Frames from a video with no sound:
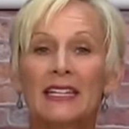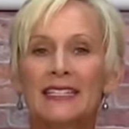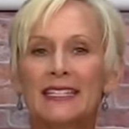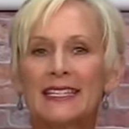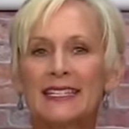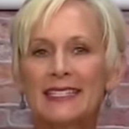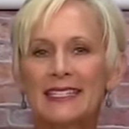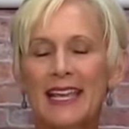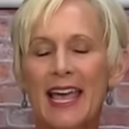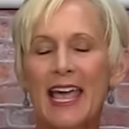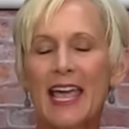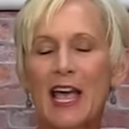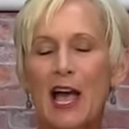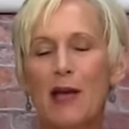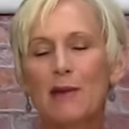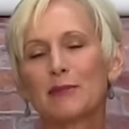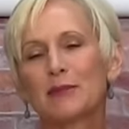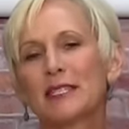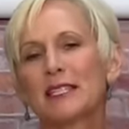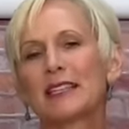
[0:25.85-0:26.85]
Today,
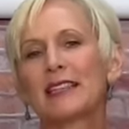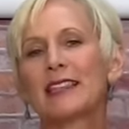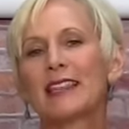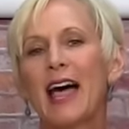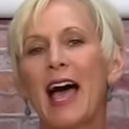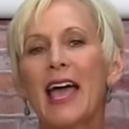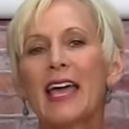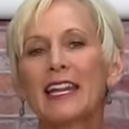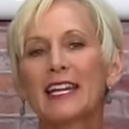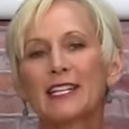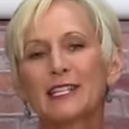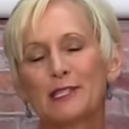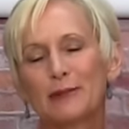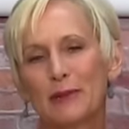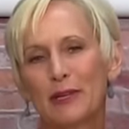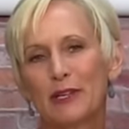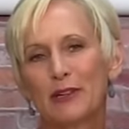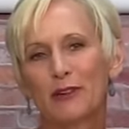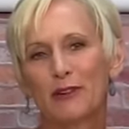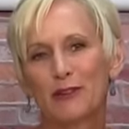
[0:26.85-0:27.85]
I'm delighted to
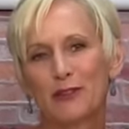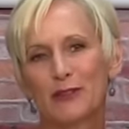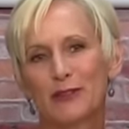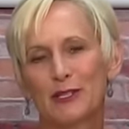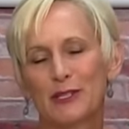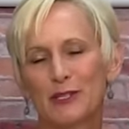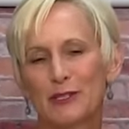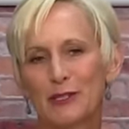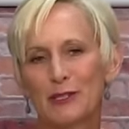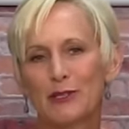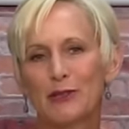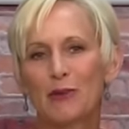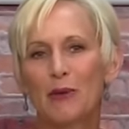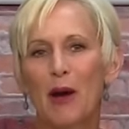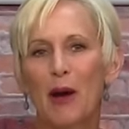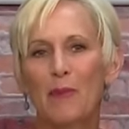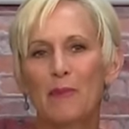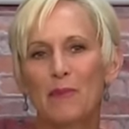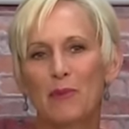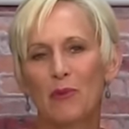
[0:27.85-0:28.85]
be introducing to you
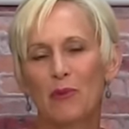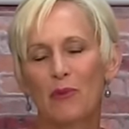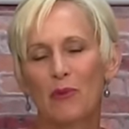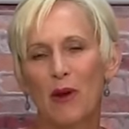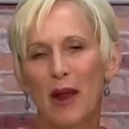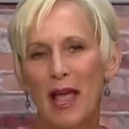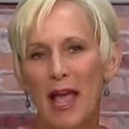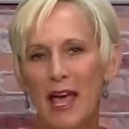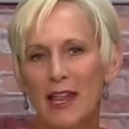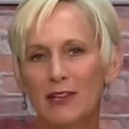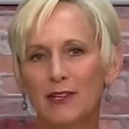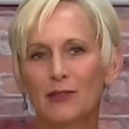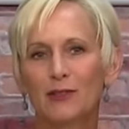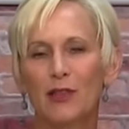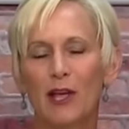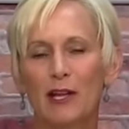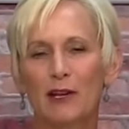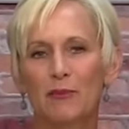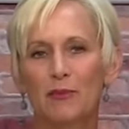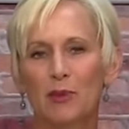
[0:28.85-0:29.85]
a brand new
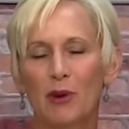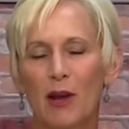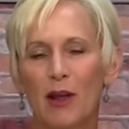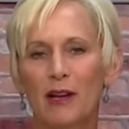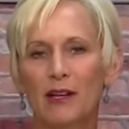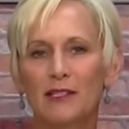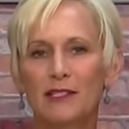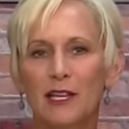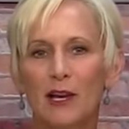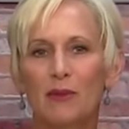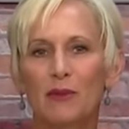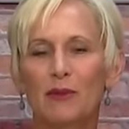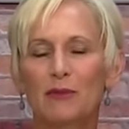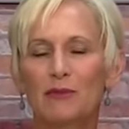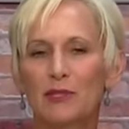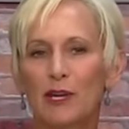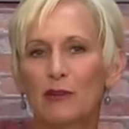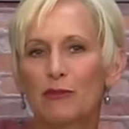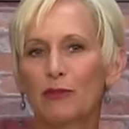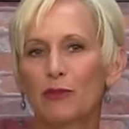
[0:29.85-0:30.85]
line of products that
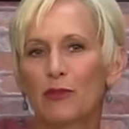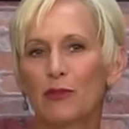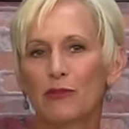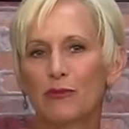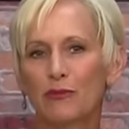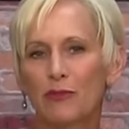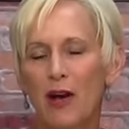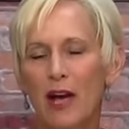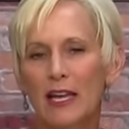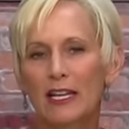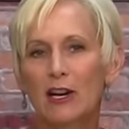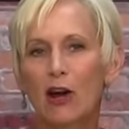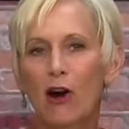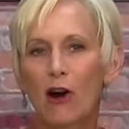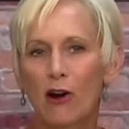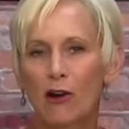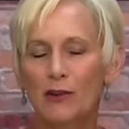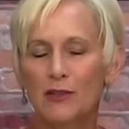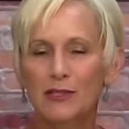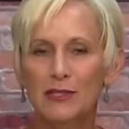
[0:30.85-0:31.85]
we've done for the fine
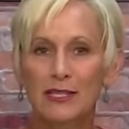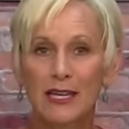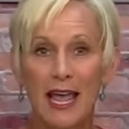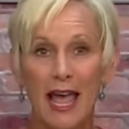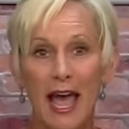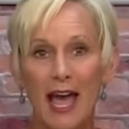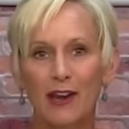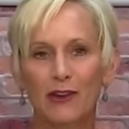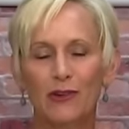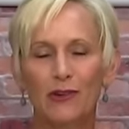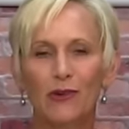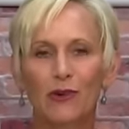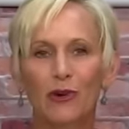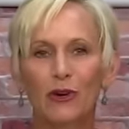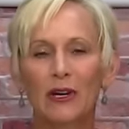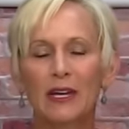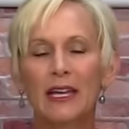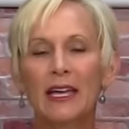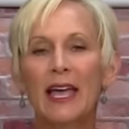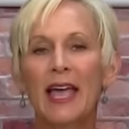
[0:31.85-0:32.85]
arts
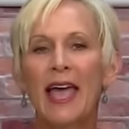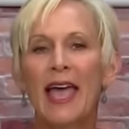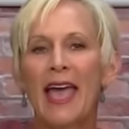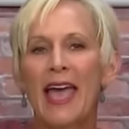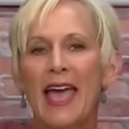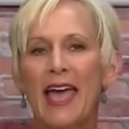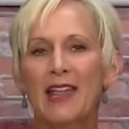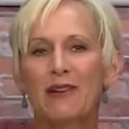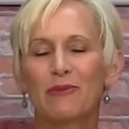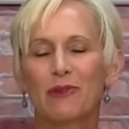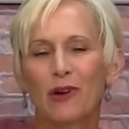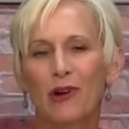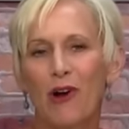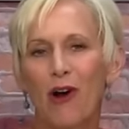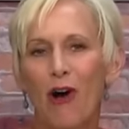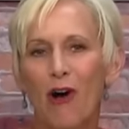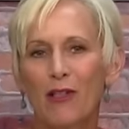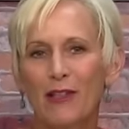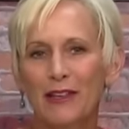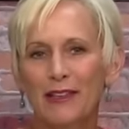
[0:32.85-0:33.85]
category, and we're
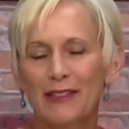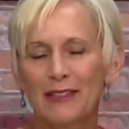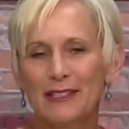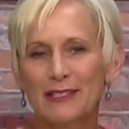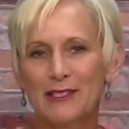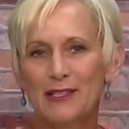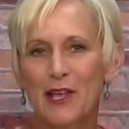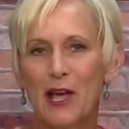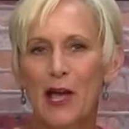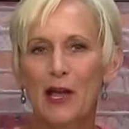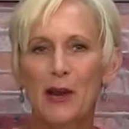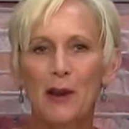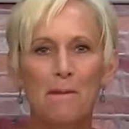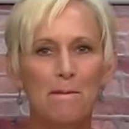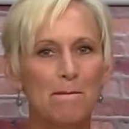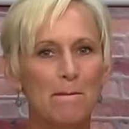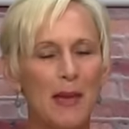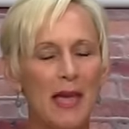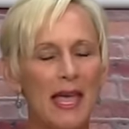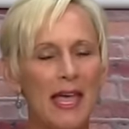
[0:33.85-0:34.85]
calling this line
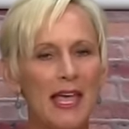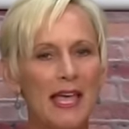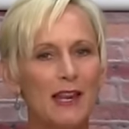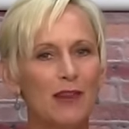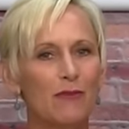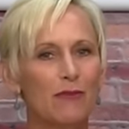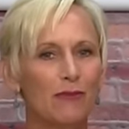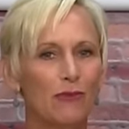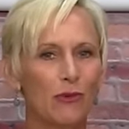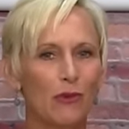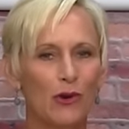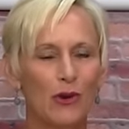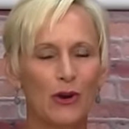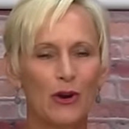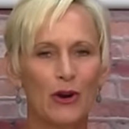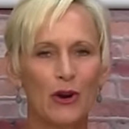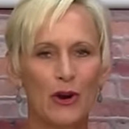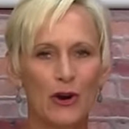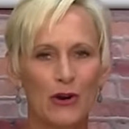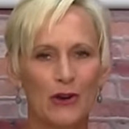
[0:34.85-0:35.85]
Maid
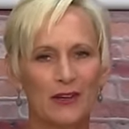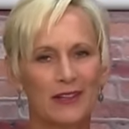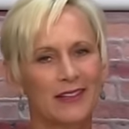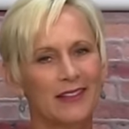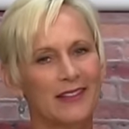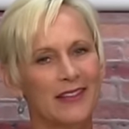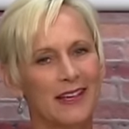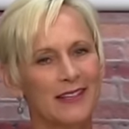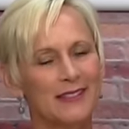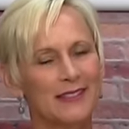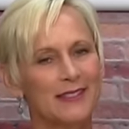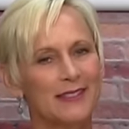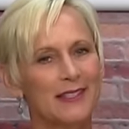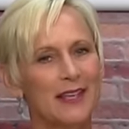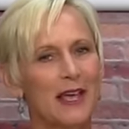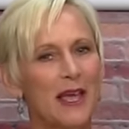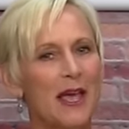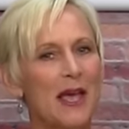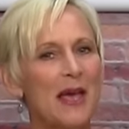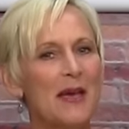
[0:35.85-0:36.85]
for Art, and that's
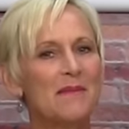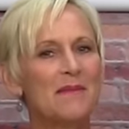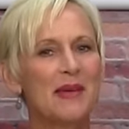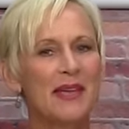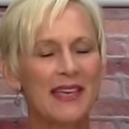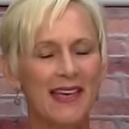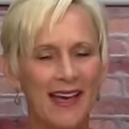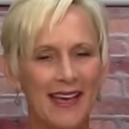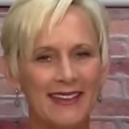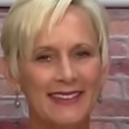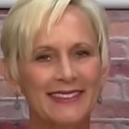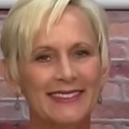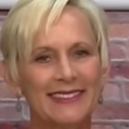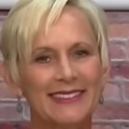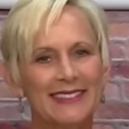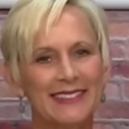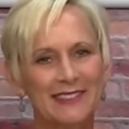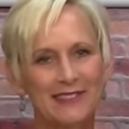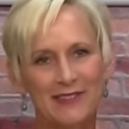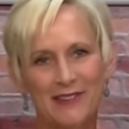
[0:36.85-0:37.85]
M-A-I-D,
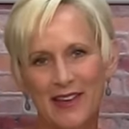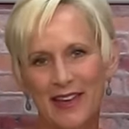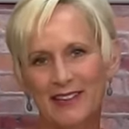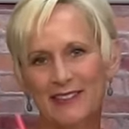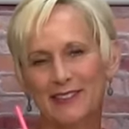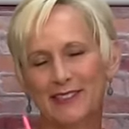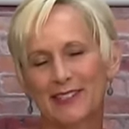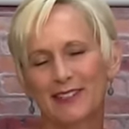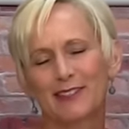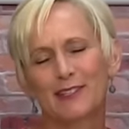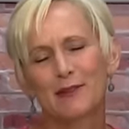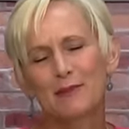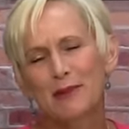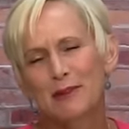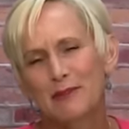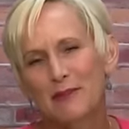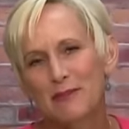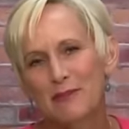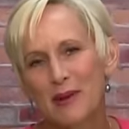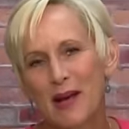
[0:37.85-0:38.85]
you guessed it. A little
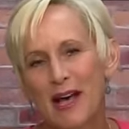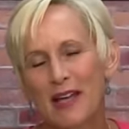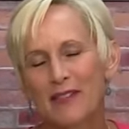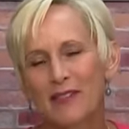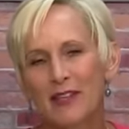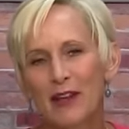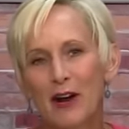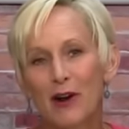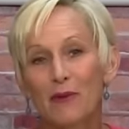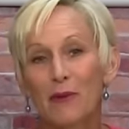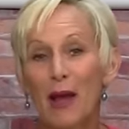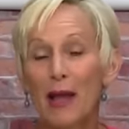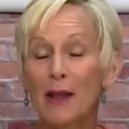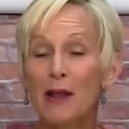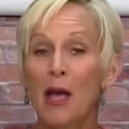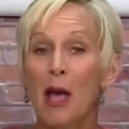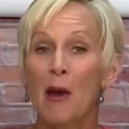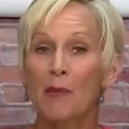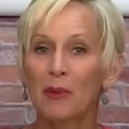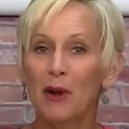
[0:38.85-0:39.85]
bit of a pun there,
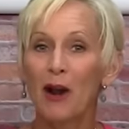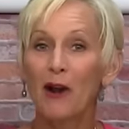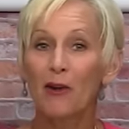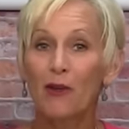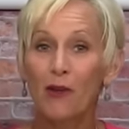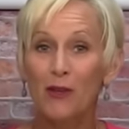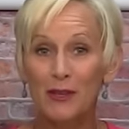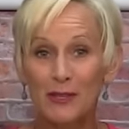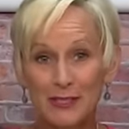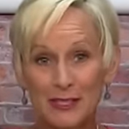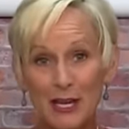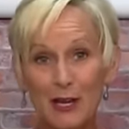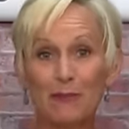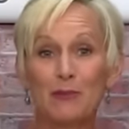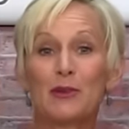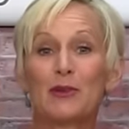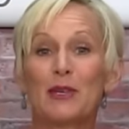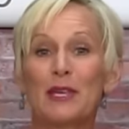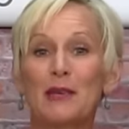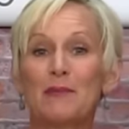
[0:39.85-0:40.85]
right? But our goal is to
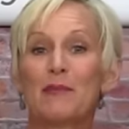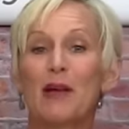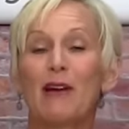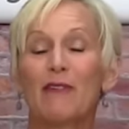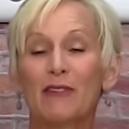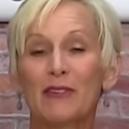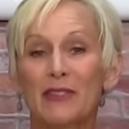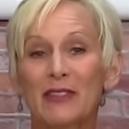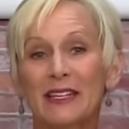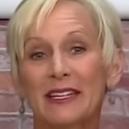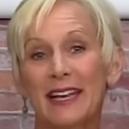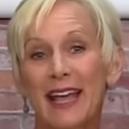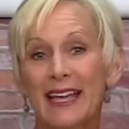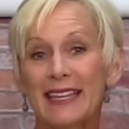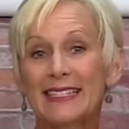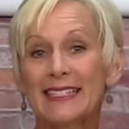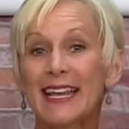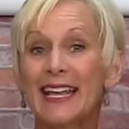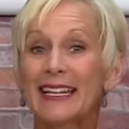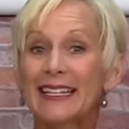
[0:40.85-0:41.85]
help you keep everything
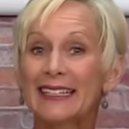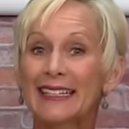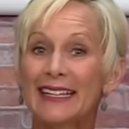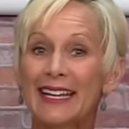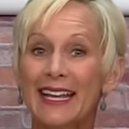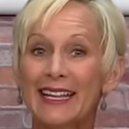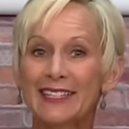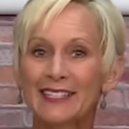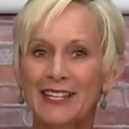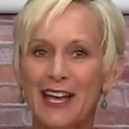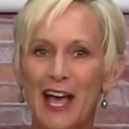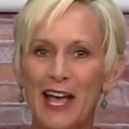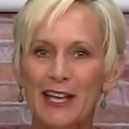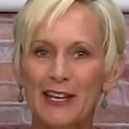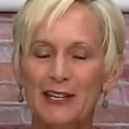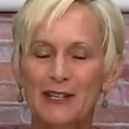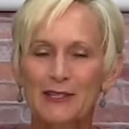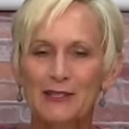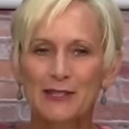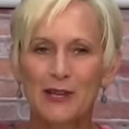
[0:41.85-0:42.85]
nice and neat and
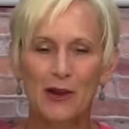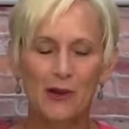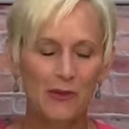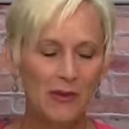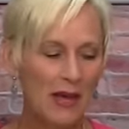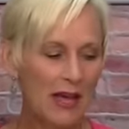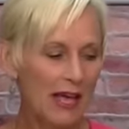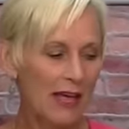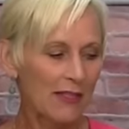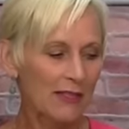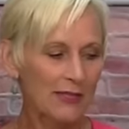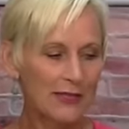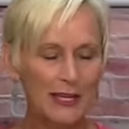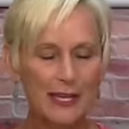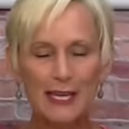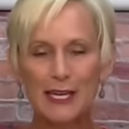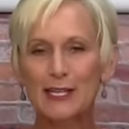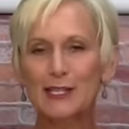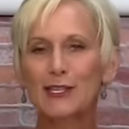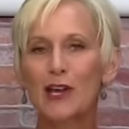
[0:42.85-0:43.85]
tidy. So
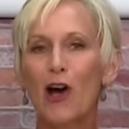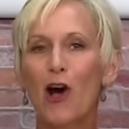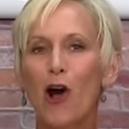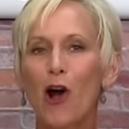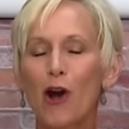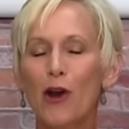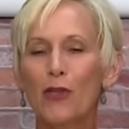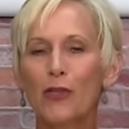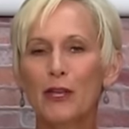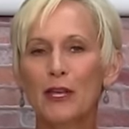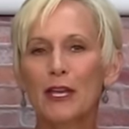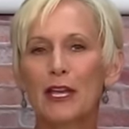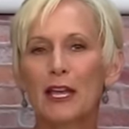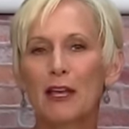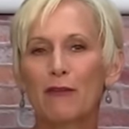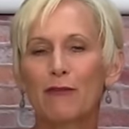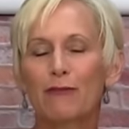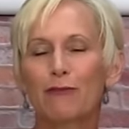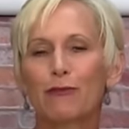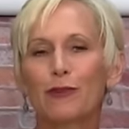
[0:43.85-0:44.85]
these are
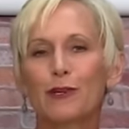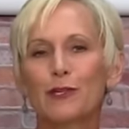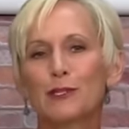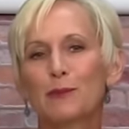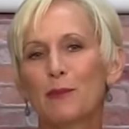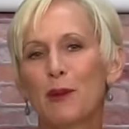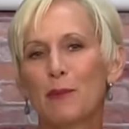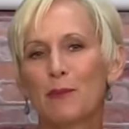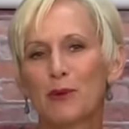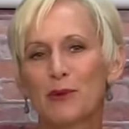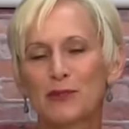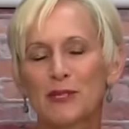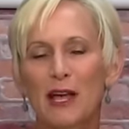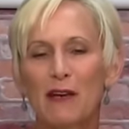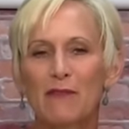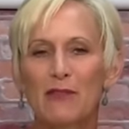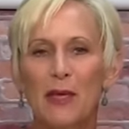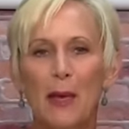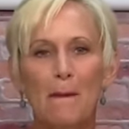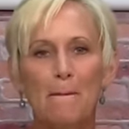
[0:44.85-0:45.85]
the first members
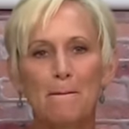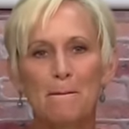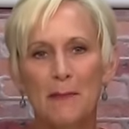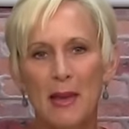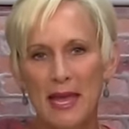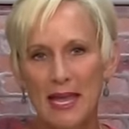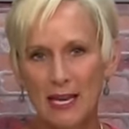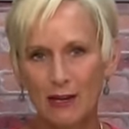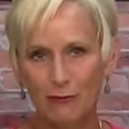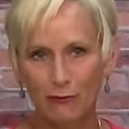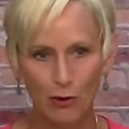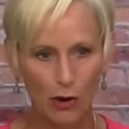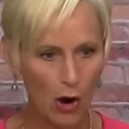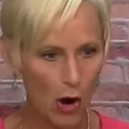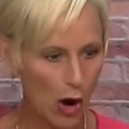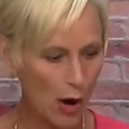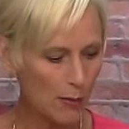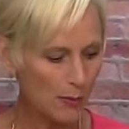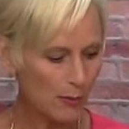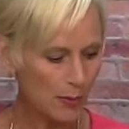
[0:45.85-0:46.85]
of the Maid for
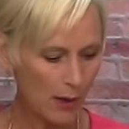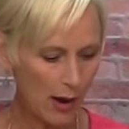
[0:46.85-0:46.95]
Art